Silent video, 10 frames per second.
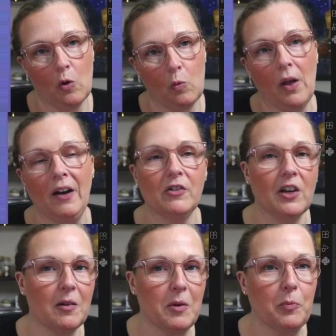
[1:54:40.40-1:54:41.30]
We'll have to
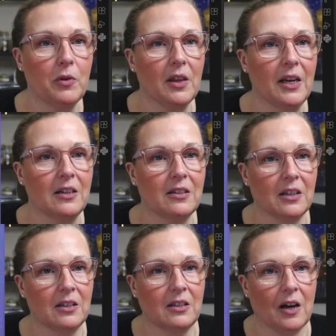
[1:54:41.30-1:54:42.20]
come up with like a
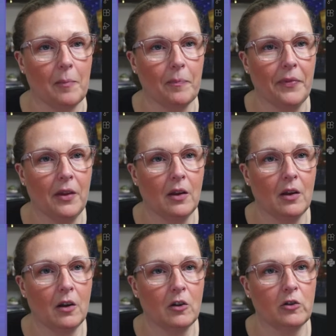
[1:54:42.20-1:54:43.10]
system.
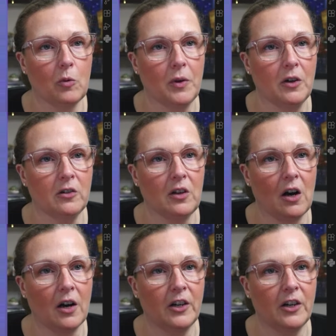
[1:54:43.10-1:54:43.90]
So here's our